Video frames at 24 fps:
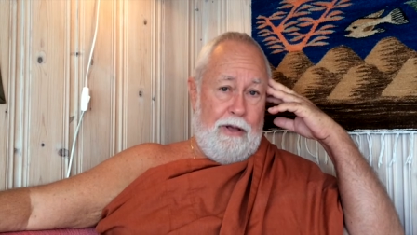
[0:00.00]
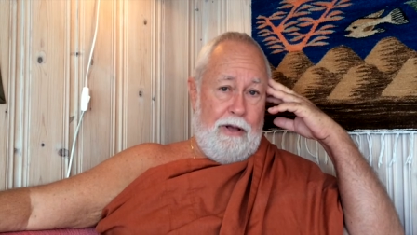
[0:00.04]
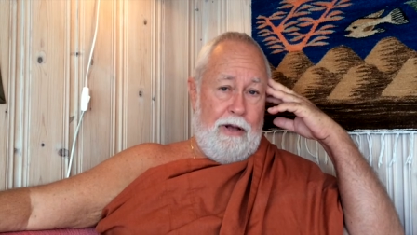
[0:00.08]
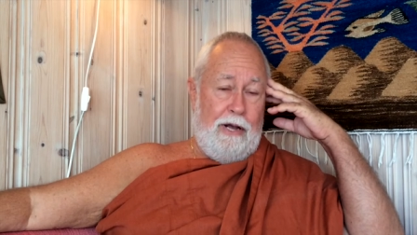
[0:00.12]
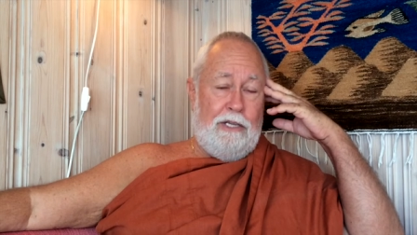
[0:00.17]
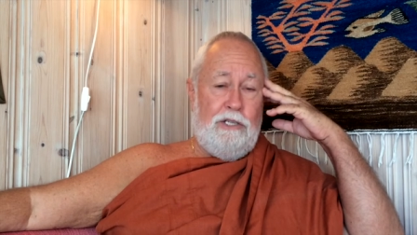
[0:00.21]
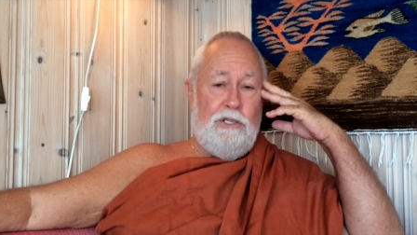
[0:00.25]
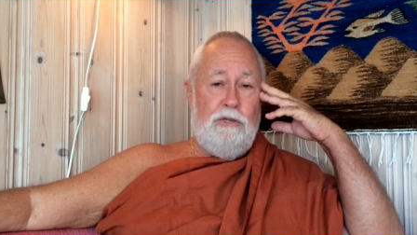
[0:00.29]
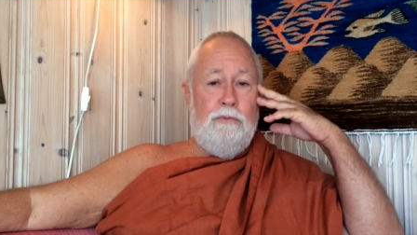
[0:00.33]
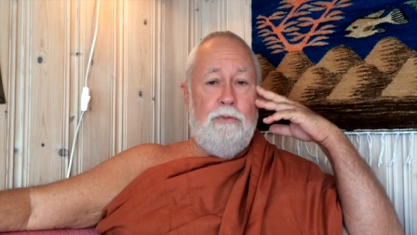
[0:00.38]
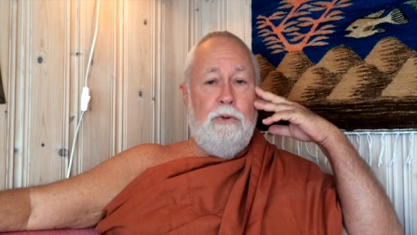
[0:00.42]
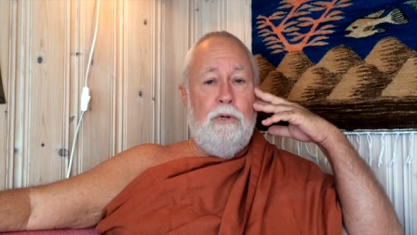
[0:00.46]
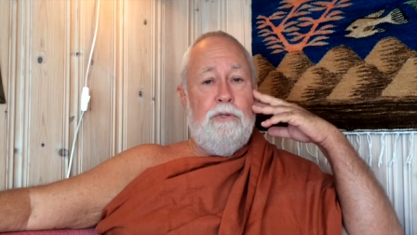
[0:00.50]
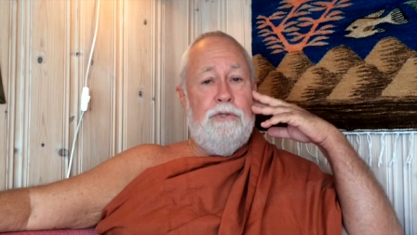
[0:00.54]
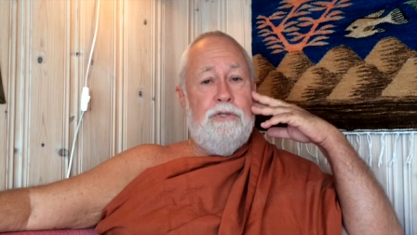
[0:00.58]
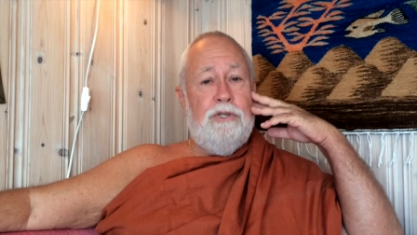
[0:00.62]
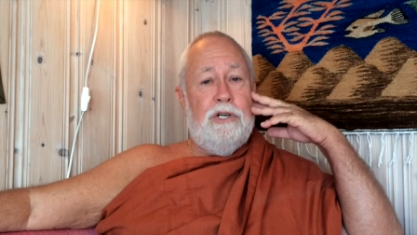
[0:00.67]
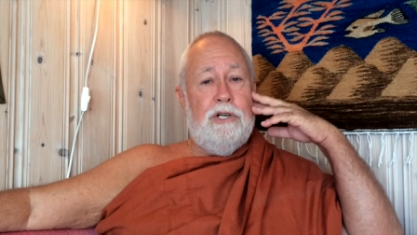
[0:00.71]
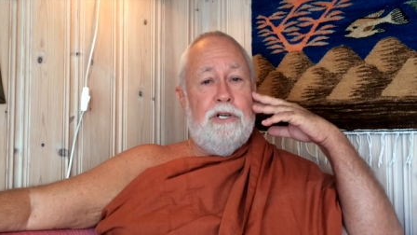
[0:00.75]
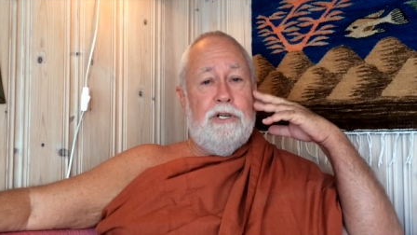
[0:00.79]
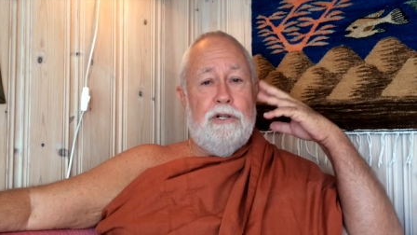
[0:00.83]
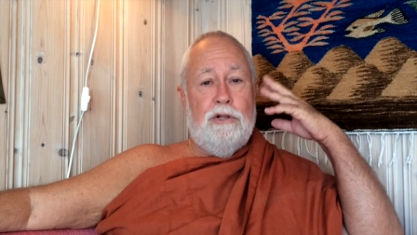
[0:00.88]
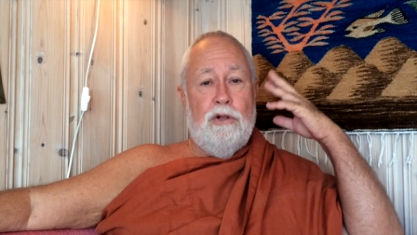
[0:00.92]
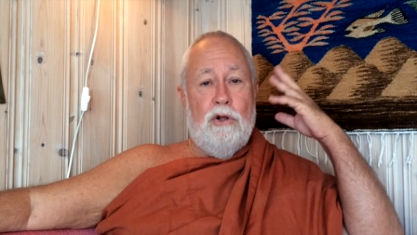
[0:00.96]
I suppose
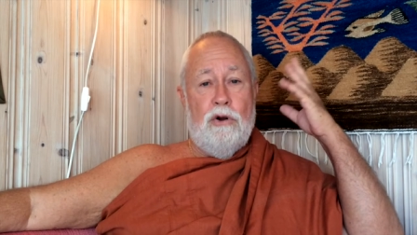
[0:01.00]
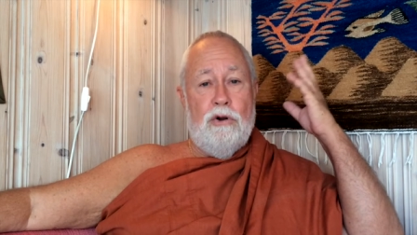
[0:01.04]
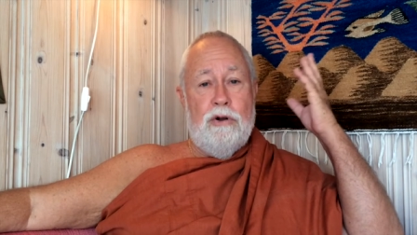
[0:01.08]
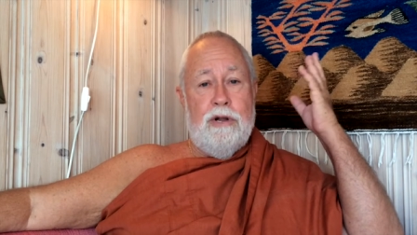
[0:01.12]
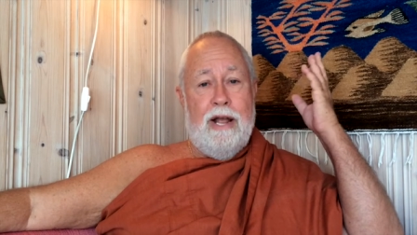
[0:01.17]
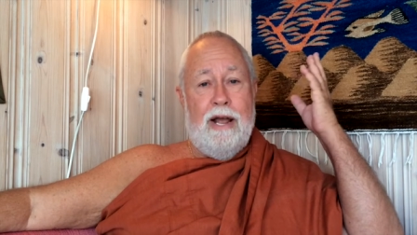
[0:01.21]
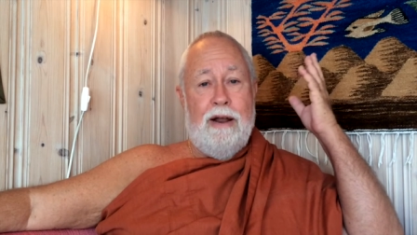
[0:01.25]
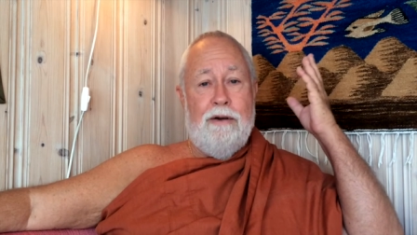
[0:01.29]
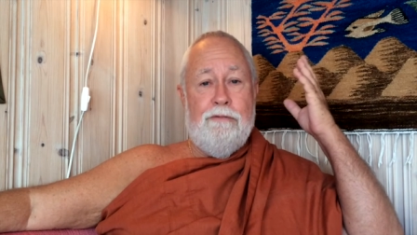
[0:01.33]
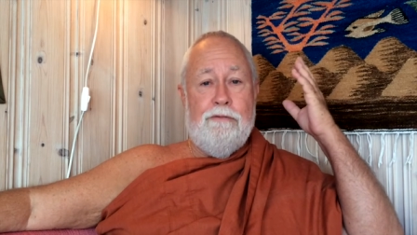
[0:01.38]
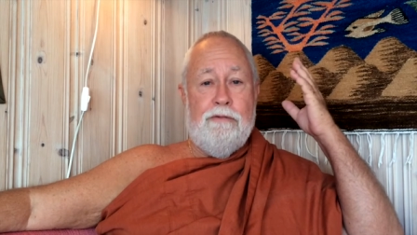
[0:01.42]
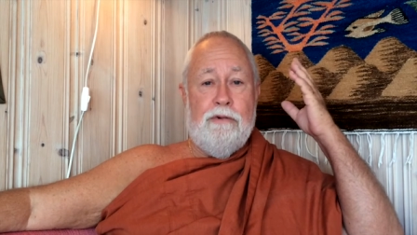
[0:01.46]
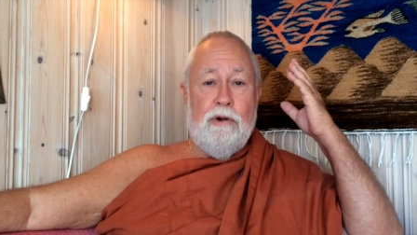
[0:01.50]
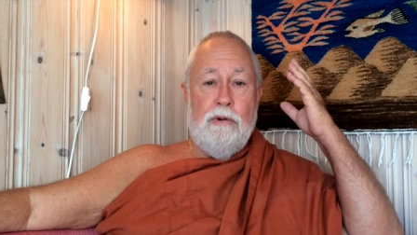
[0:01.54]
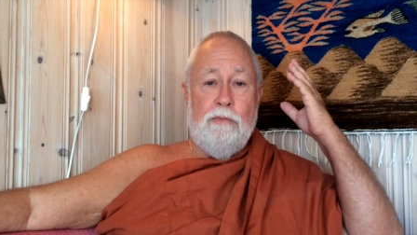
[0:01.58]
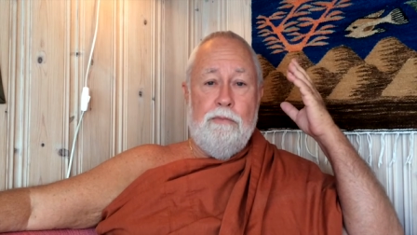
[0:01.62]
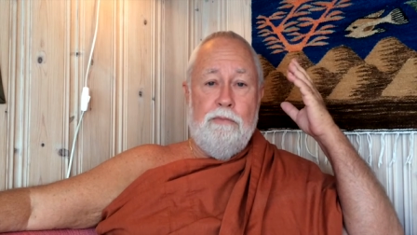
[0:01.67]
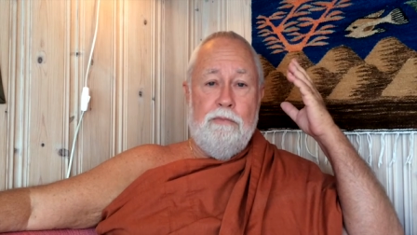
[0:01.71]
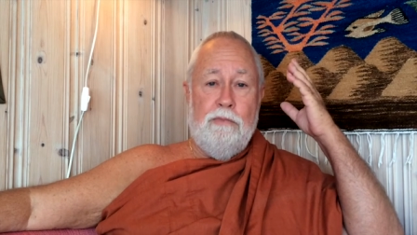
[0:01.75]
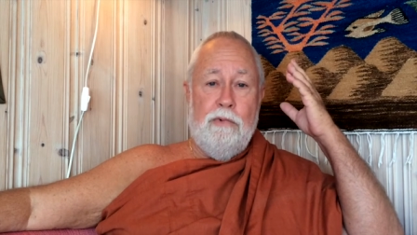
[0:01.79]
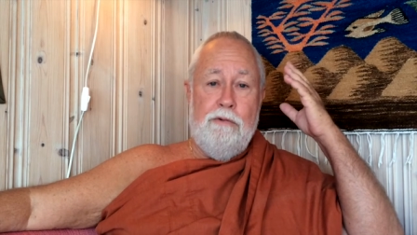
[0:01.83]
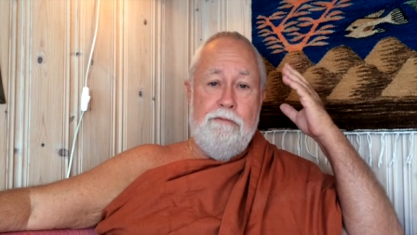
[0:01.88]
you could learn that from